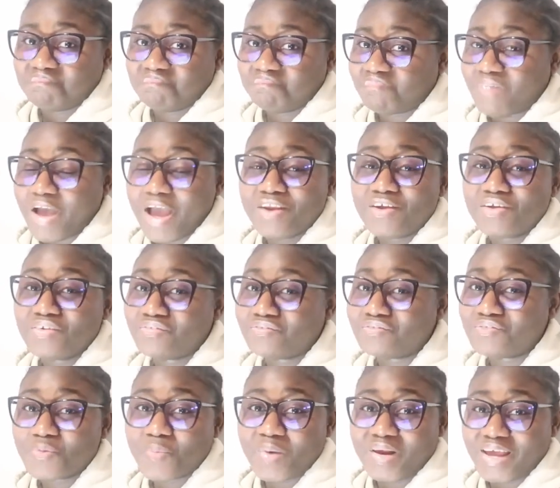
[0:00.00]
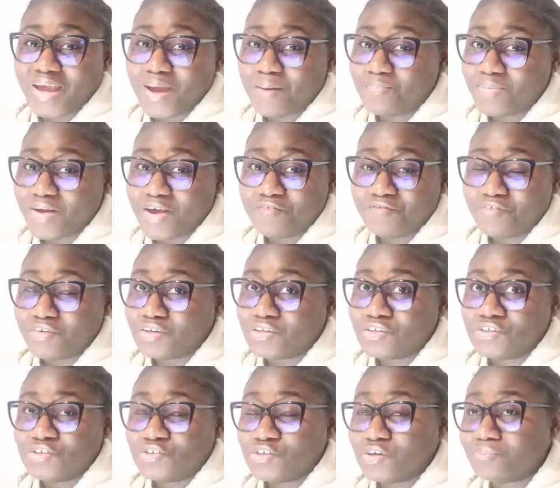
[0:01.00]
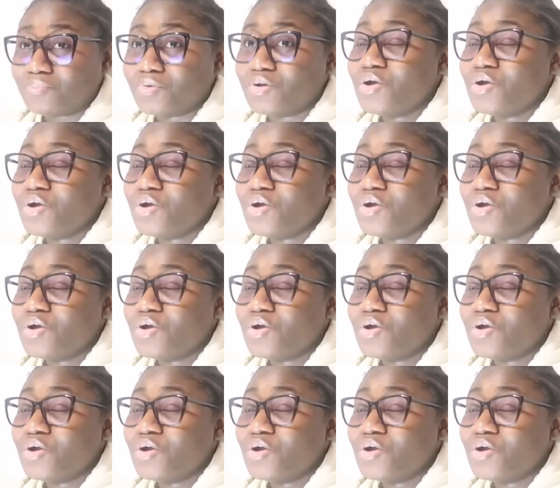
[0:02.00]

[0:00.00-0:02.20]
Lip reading: I don't even know when I applied for this job,